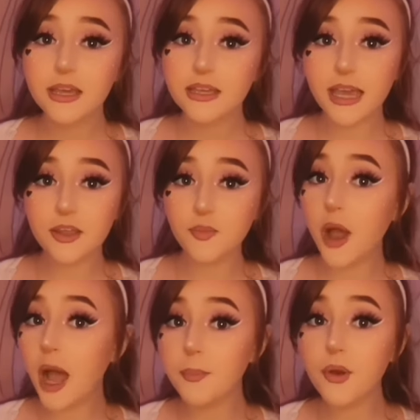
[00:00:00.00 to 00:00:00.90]
Get your
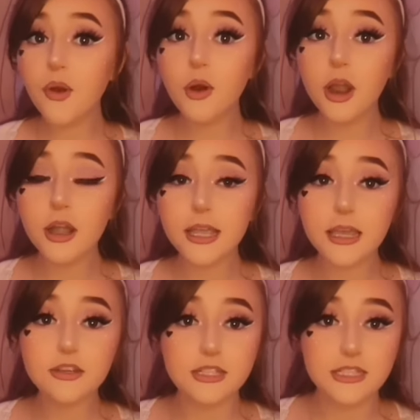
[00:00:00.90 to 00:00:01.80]
popcorn,
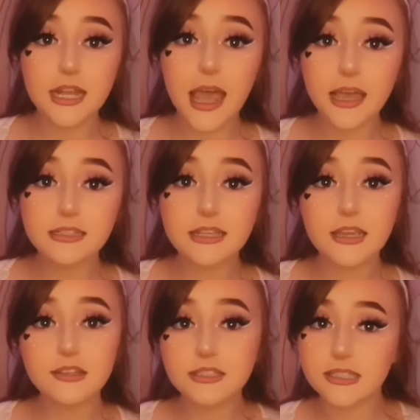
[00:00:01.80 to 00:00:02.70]
get your snacks,
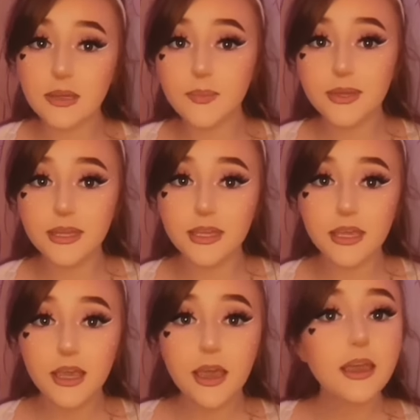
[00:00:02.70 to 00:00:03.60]
get your sippy,
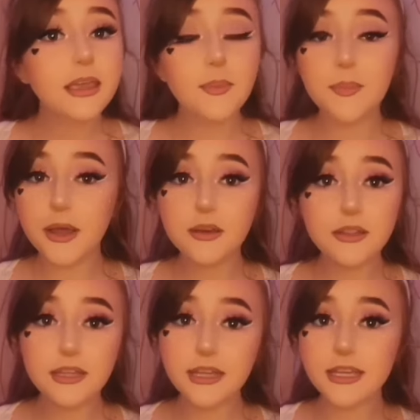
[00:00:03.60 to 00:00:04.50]
get
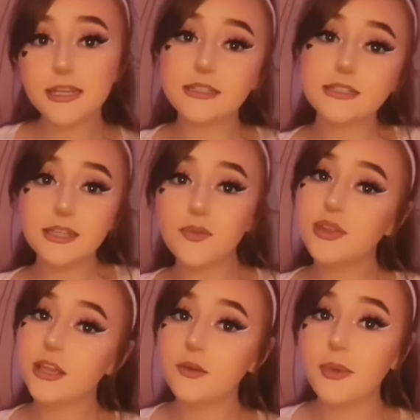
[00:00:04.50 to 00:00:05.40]
buckled in, get a
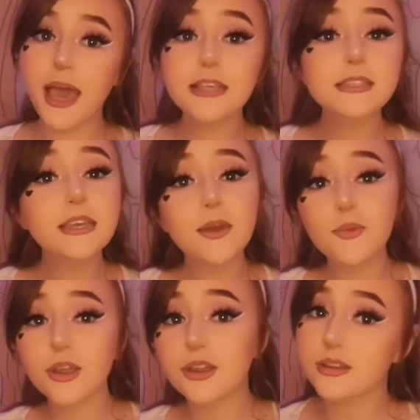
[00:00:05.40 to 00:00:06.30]
stuffy and a passy, and
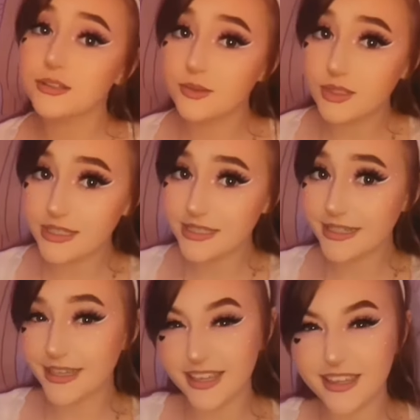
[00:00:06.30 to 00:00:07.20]
we're gonna do this
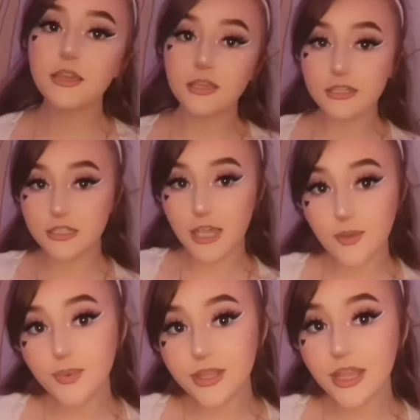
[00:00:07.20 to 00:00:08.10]
together. The
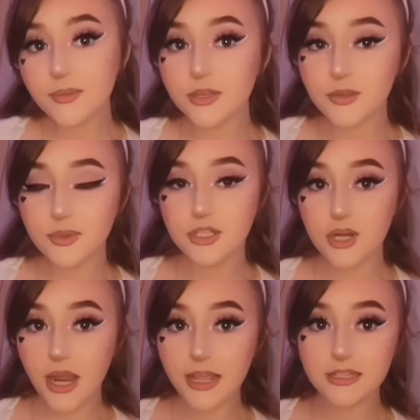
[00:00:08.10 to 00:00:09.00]
diaper that I'm gonna be
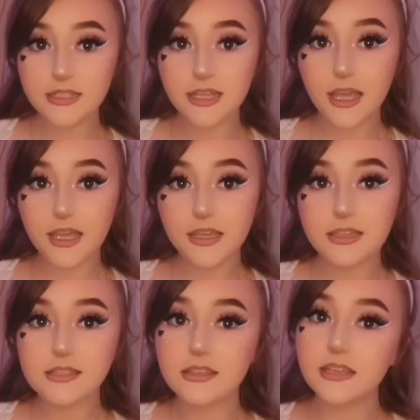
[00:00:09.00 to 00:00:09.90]
trying today
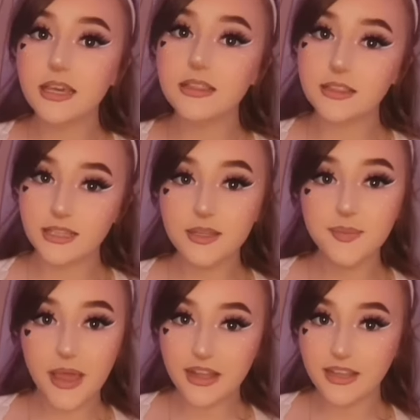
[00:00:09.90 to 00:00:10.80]
is the Lil
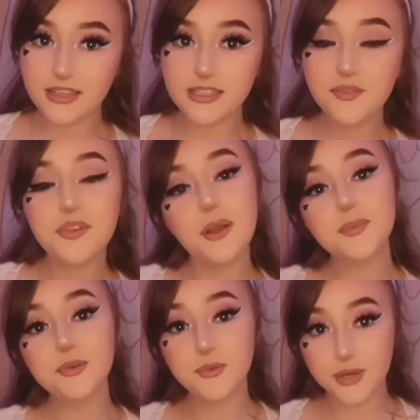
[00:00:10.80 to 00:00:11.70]
Bellas
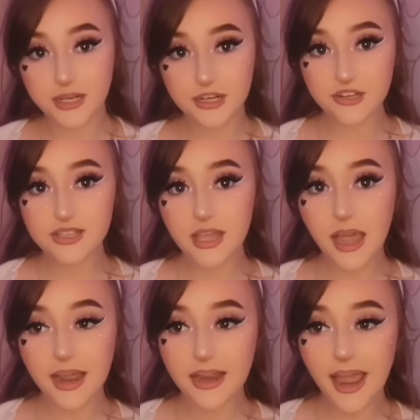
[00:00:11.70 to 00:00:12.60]
from Rearz.
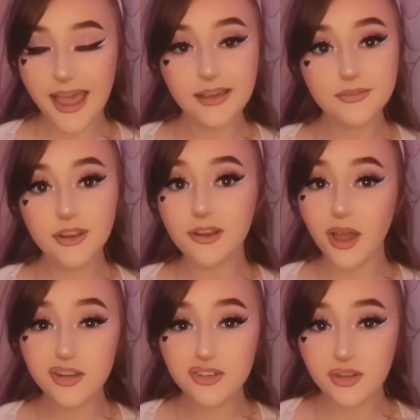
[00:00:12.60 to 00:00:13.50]
I have
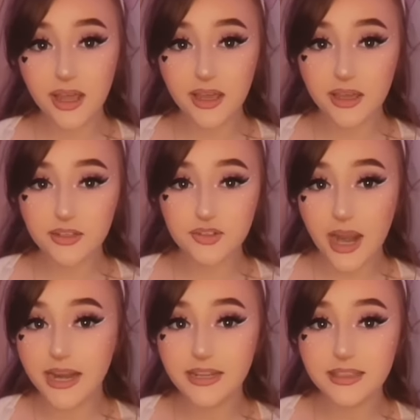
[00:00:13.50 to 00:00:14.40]
not uh,
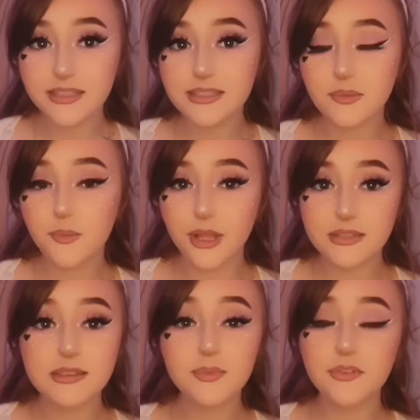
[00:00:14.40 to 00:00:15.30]
tried this
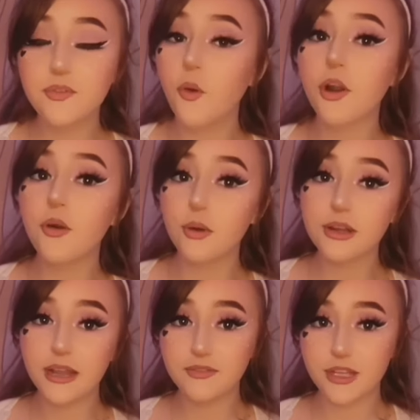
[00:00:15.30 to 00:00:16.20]
onesie before or
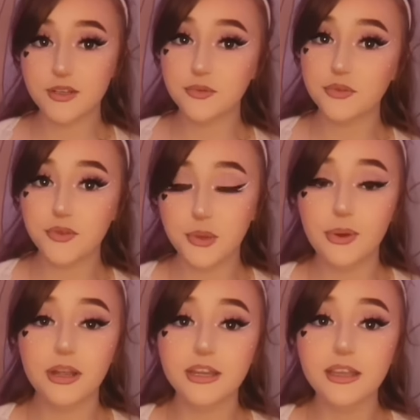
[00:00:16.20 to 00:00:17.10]
have done a review
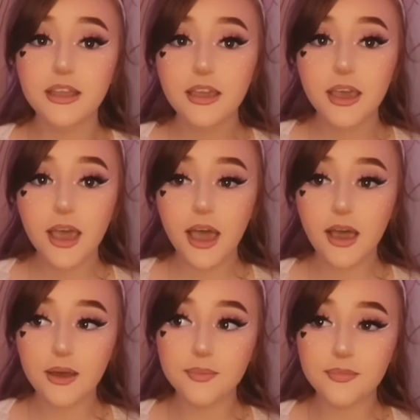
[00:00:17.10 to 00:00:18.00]
on it.
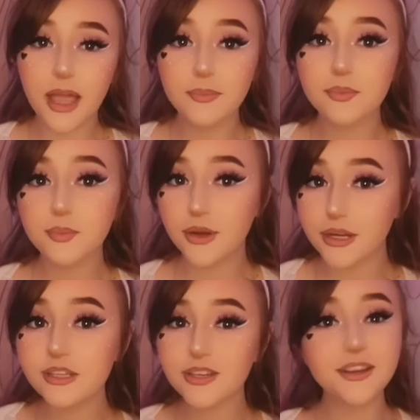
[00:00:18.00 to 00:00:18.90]
Um, I'm
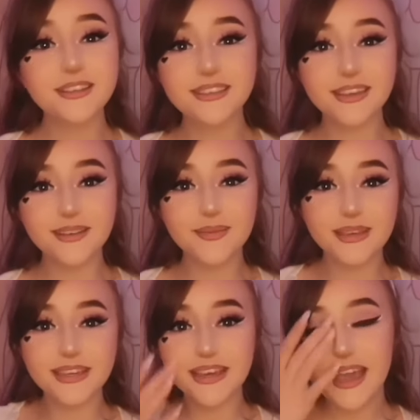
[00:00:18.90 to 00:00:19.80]
pretty sure it's gonna
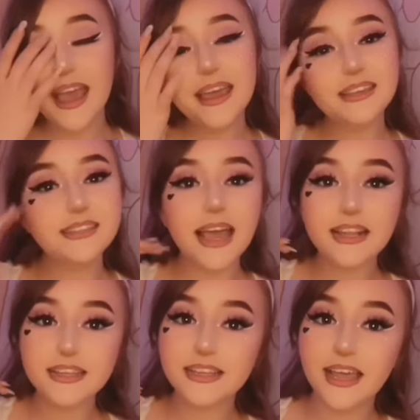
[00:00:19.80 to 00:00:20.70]
be
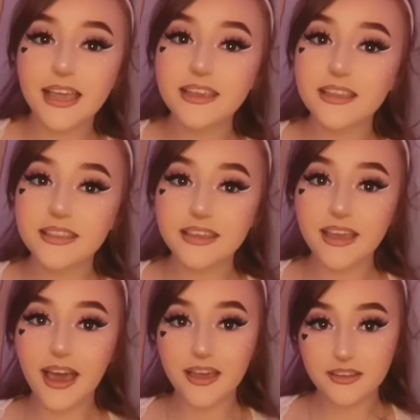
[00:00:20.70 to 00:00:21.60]
exactly like the
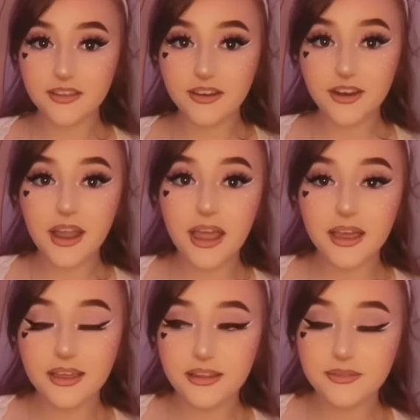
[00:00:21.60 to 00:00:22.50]
other
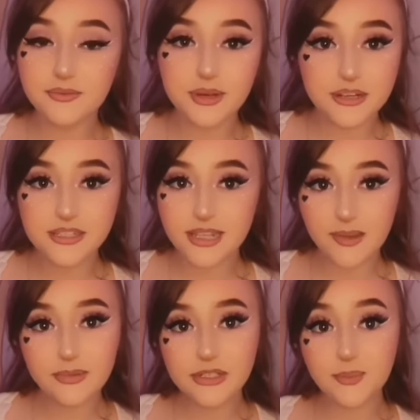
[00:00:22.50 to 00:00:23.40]
uh, Rearz
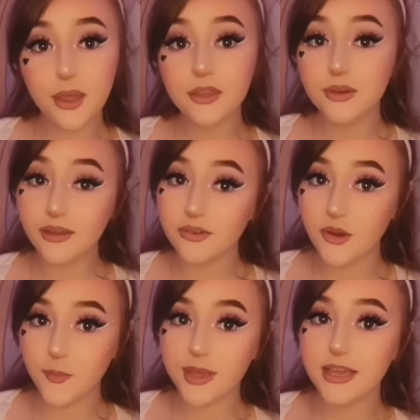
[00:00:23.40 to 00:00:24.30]
diapers, but you never
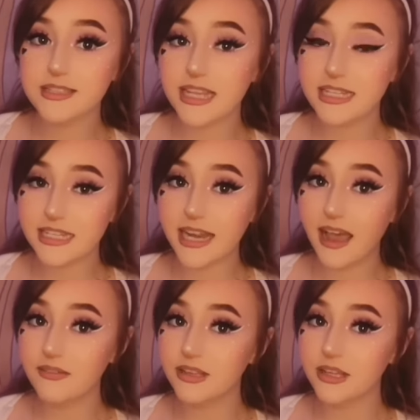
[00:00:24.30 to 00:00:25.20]
know because I did
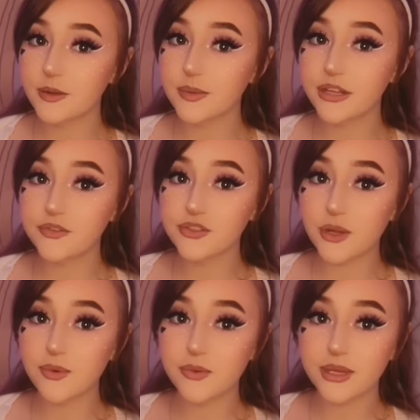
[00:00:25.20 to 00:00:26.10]
have a little bit of
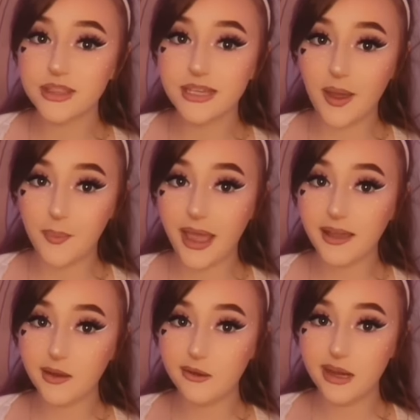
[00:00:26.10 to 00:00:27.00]
trouble with the
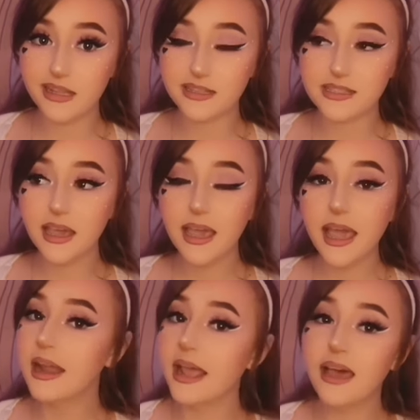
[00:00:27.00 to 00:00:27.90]
alpaca ones,
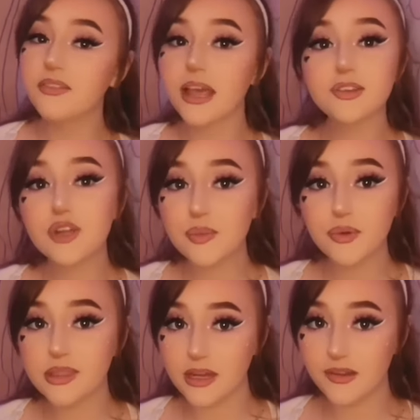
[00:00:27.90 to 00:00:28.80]
and I haven't had trouble
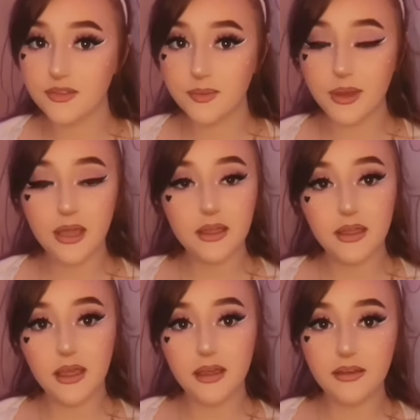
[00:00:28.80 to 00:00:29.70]
with any of them
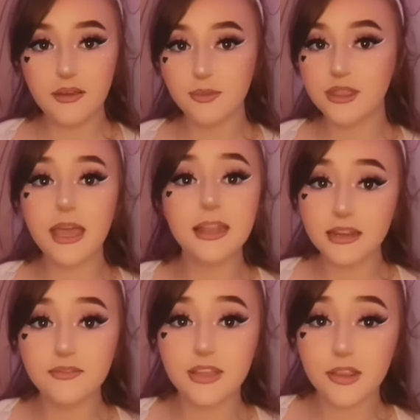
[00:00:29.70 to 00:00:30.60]
uh, and with any
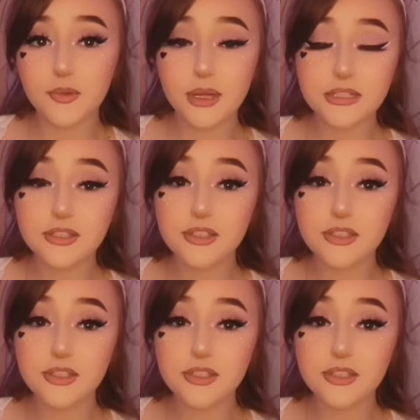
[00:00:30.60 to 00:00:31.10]
of the other ones.